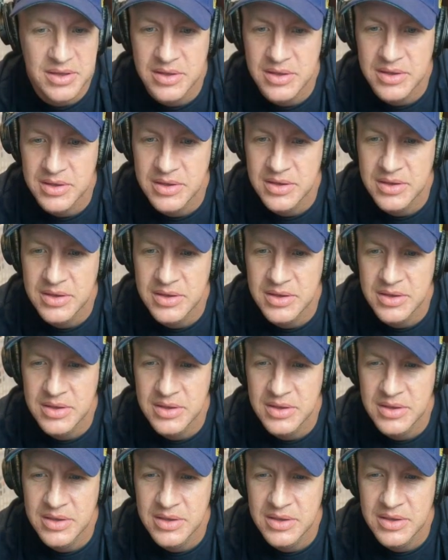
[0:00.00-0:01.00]

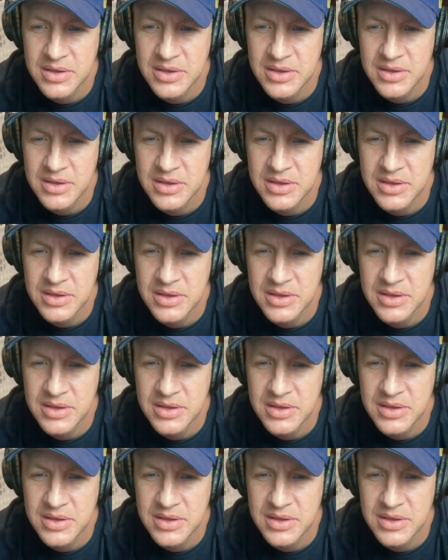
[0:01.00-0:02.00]

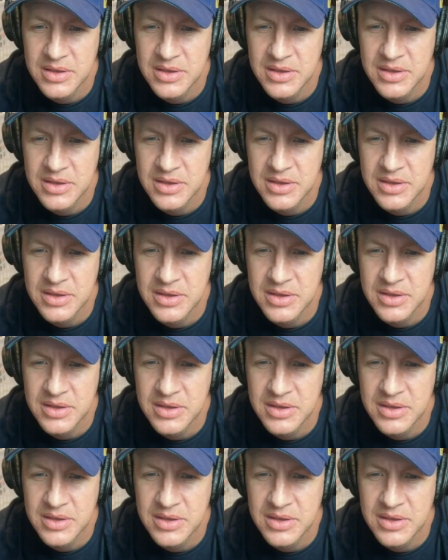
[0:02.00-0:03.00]

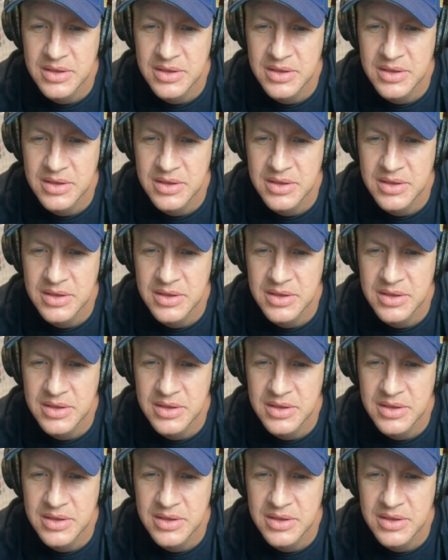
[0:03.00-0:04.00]

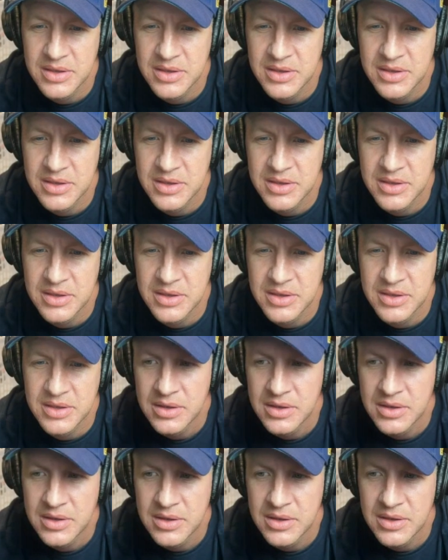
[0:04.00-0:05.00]

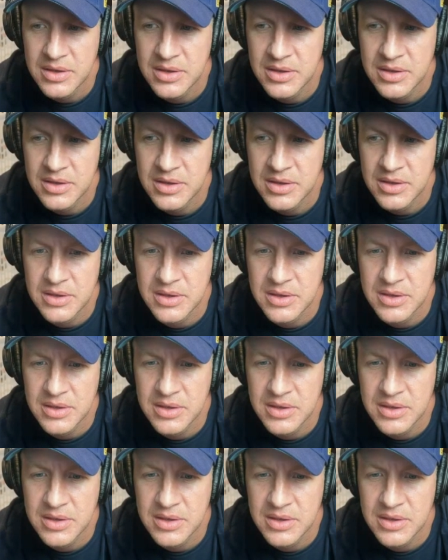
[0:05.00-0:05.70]
[no speech]